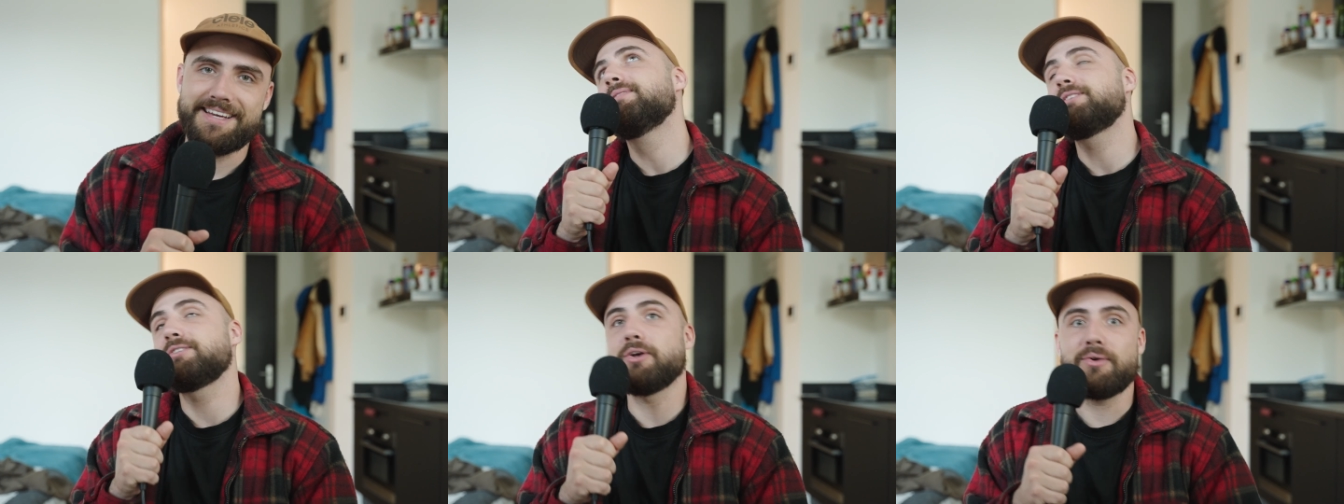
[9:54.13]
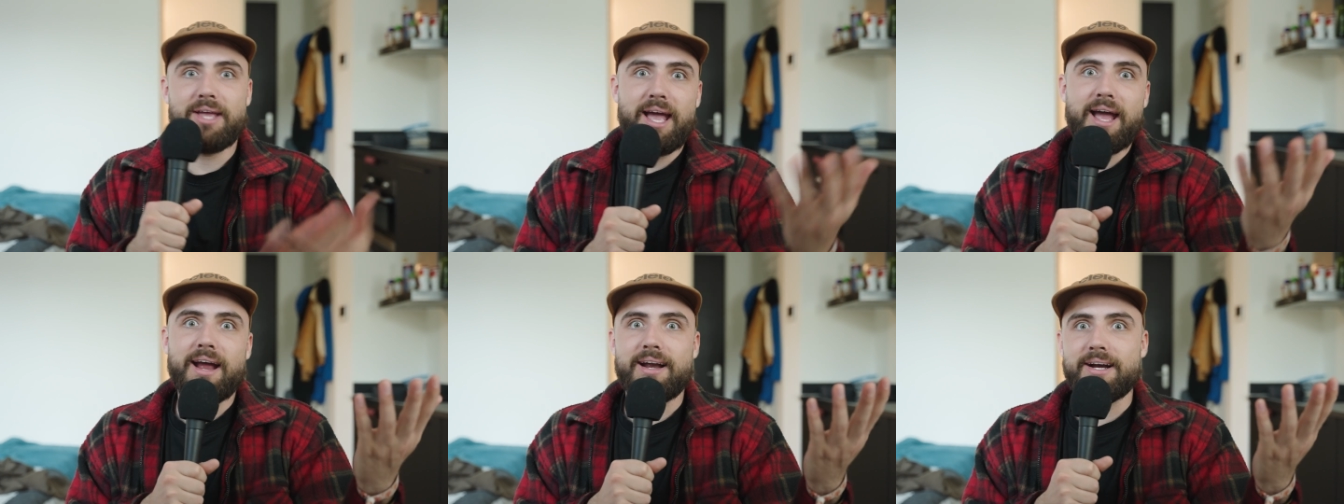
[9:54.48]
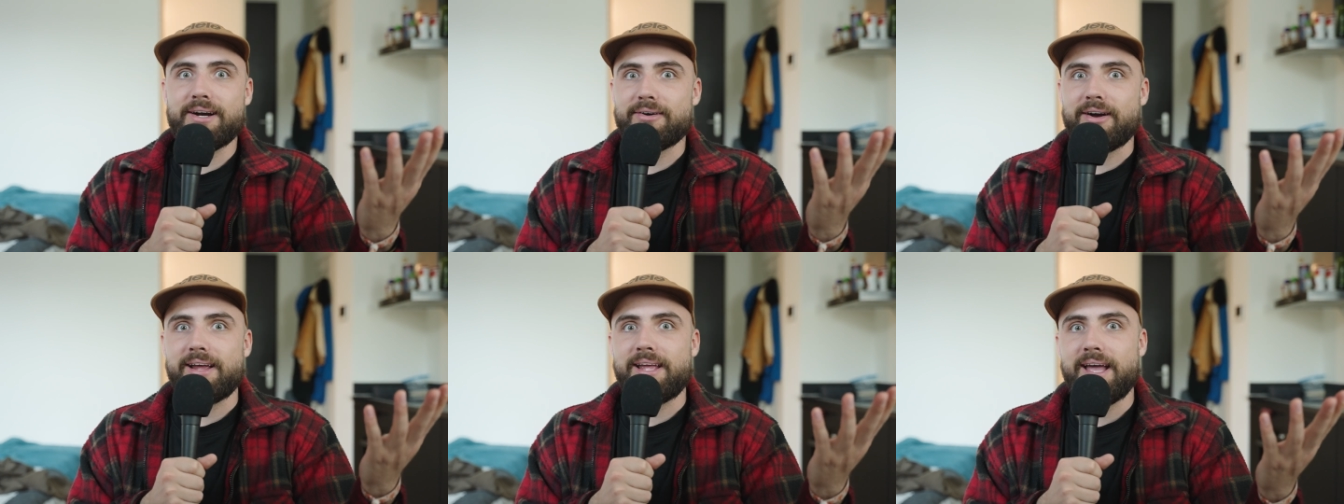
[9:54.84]
So yeah,
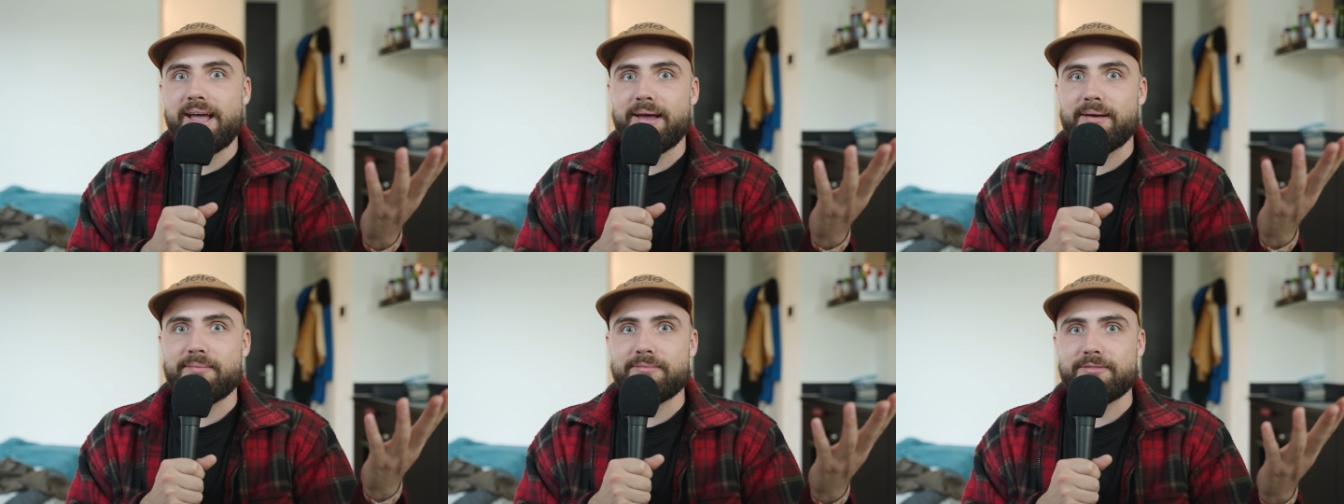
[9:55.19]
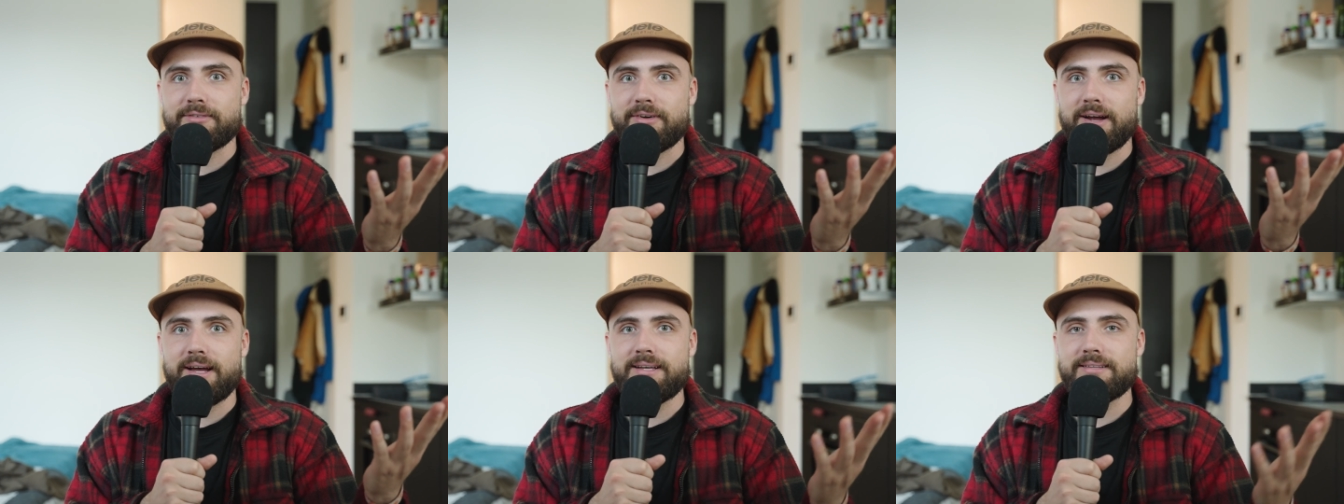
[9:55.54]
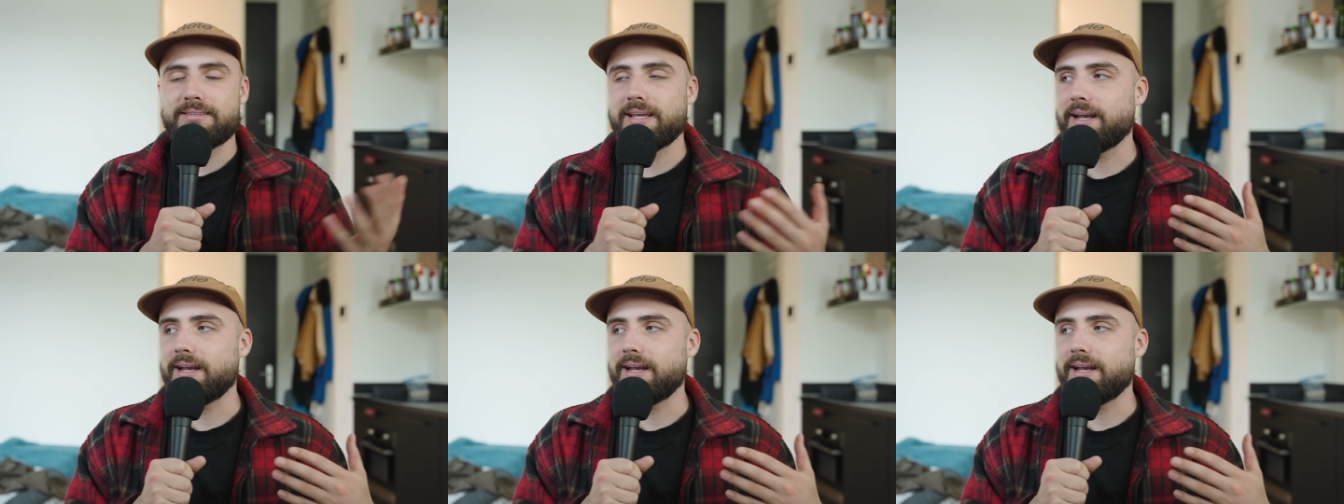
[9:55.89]
here I am, right?